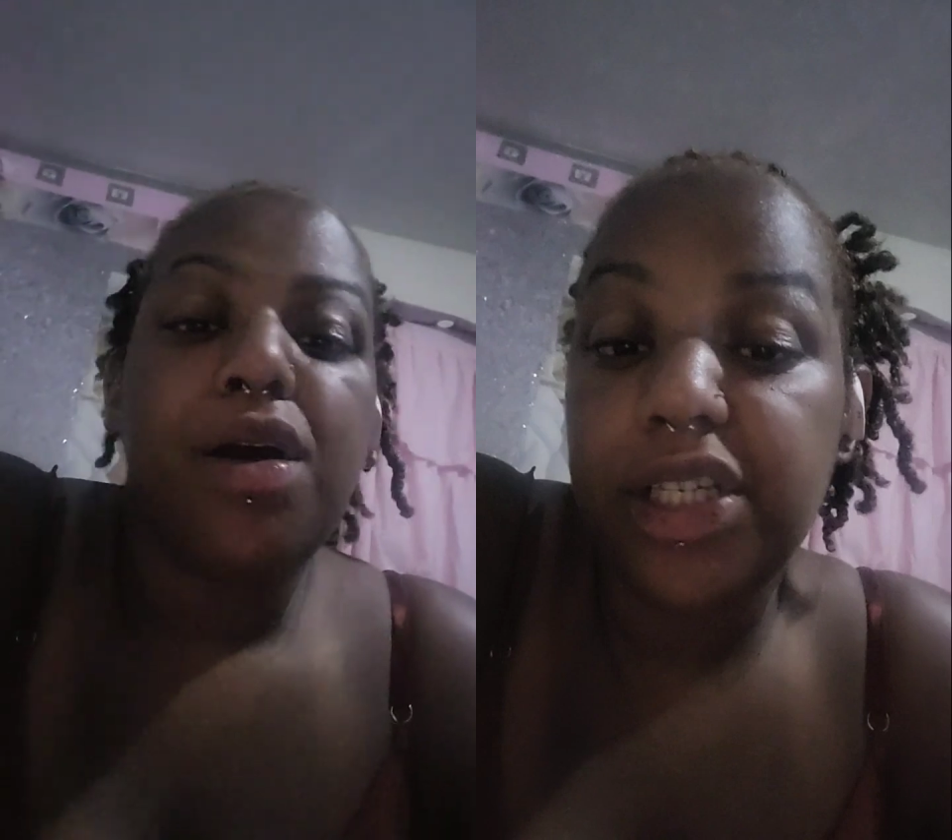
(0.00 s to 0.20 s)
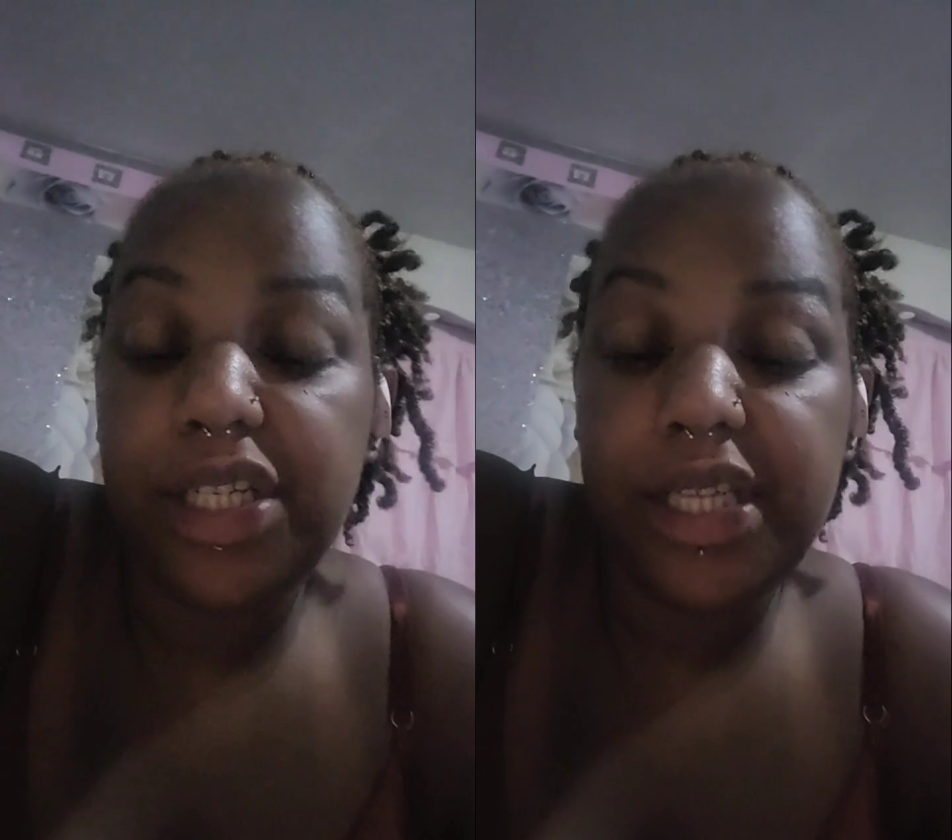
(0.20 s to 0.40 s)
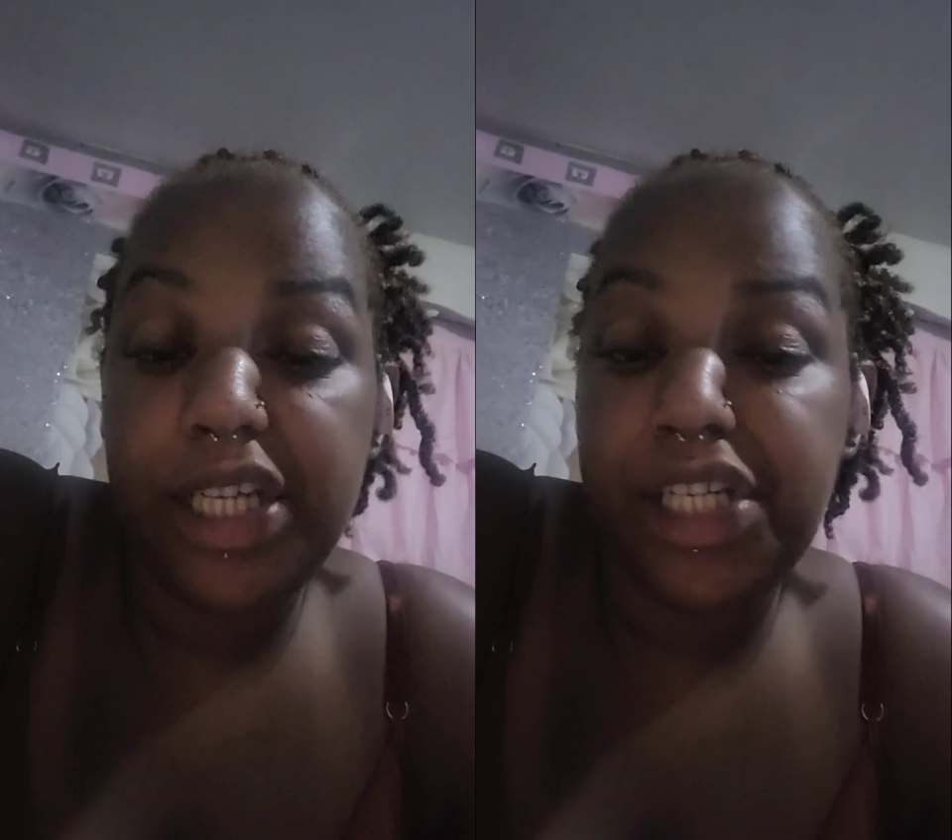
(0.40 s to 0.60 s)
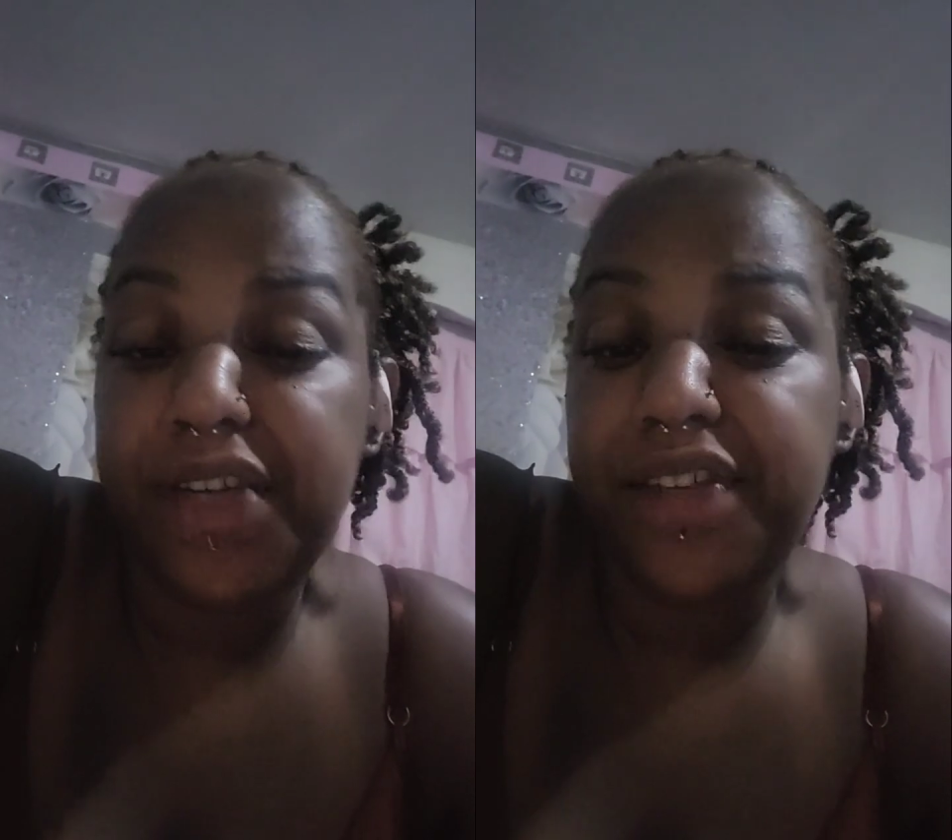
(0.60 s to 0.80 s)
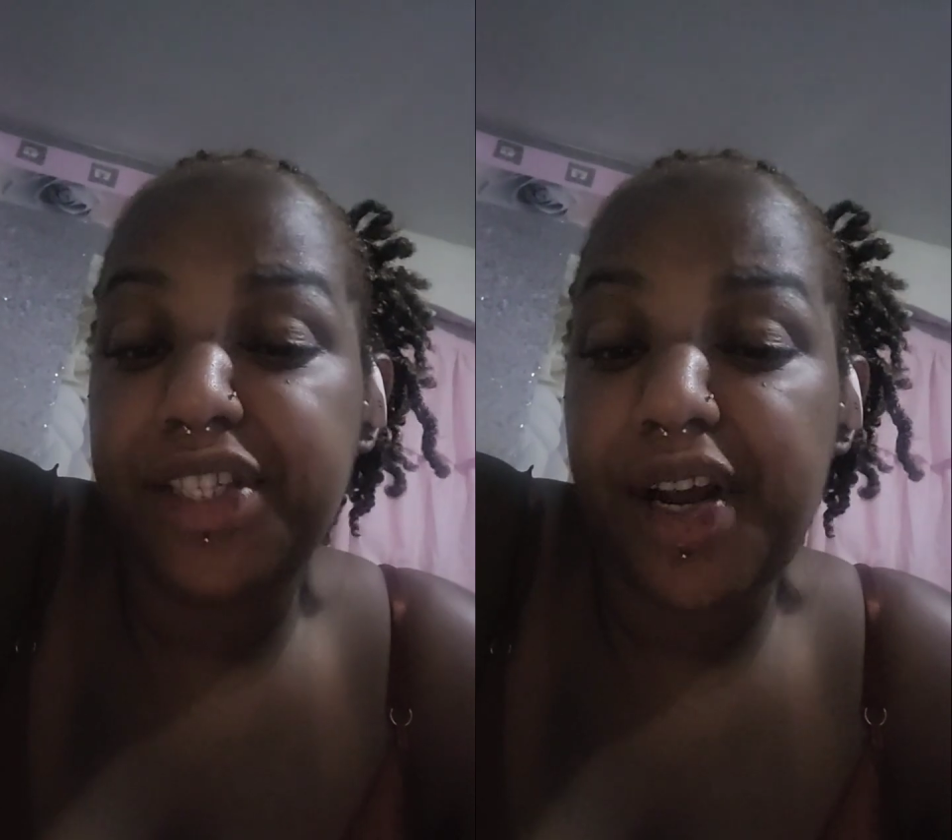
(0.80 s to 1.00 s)
She said she
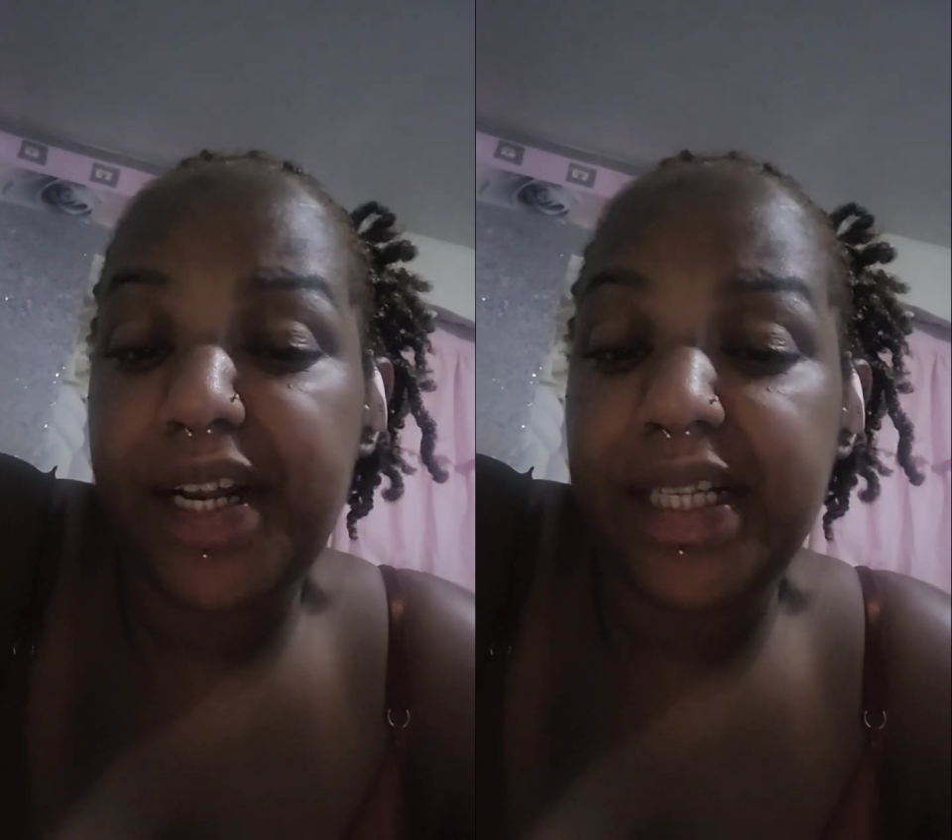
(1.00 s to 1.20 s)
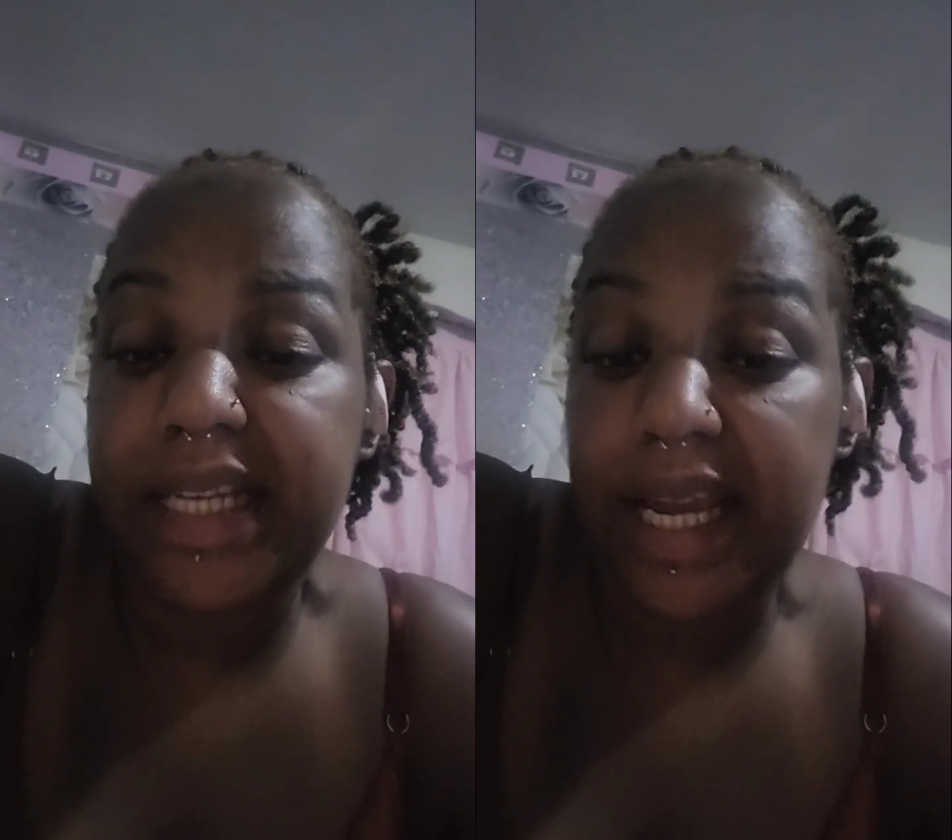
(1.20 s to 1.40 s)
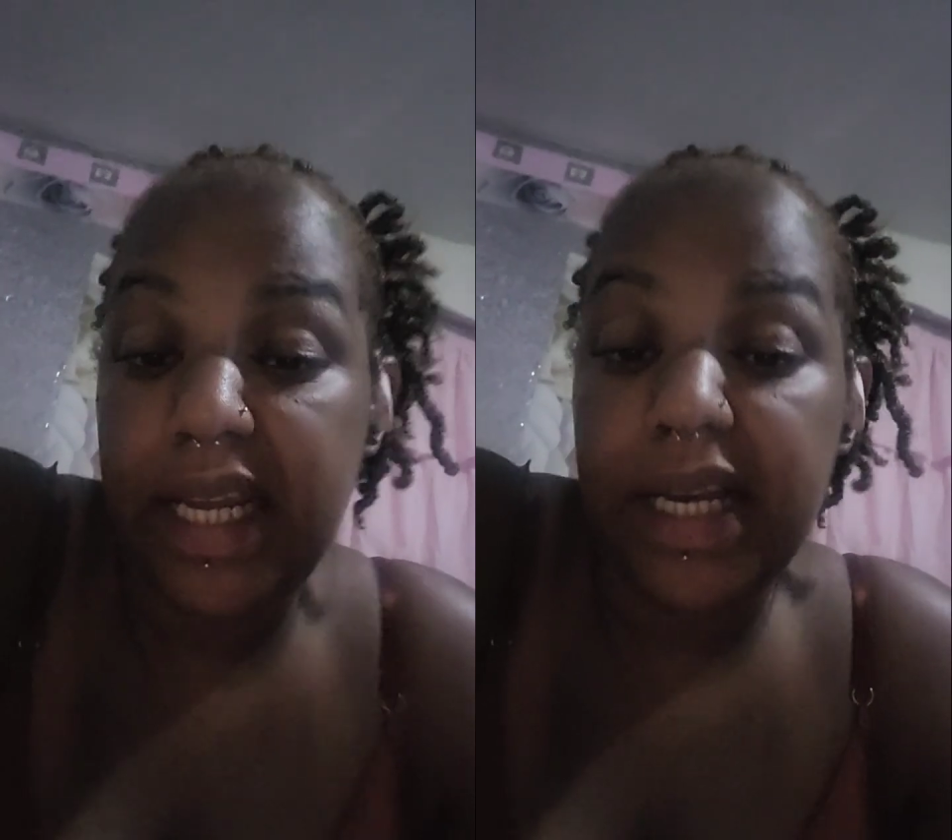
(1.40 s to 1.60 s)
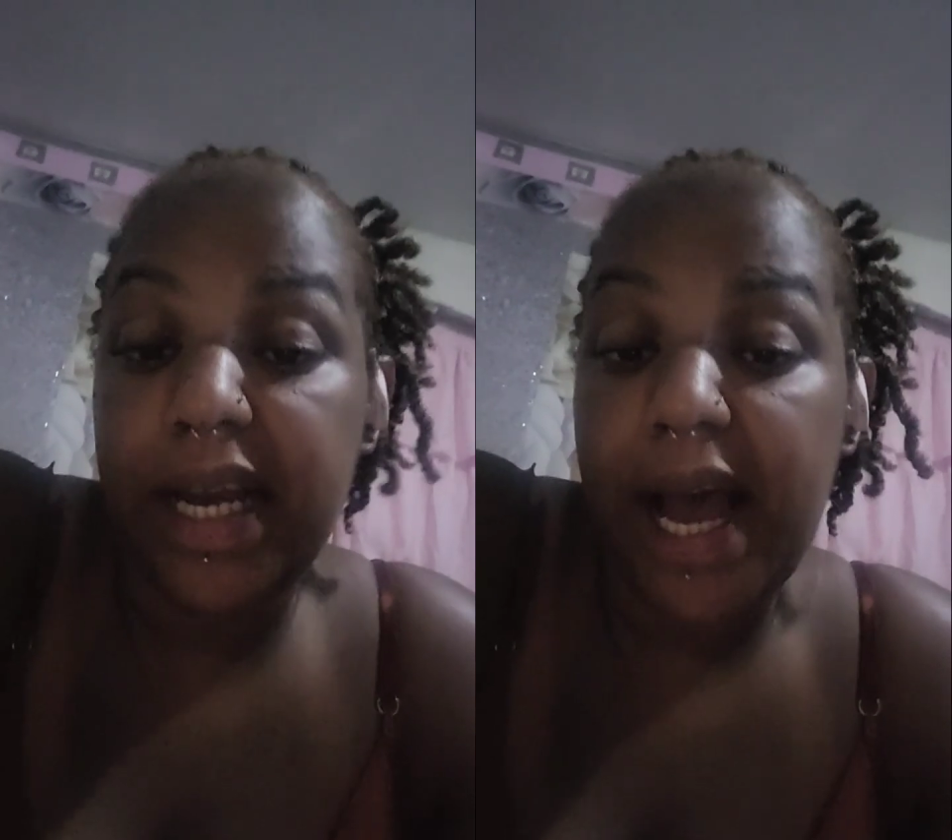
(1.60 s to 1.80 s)
even started dating a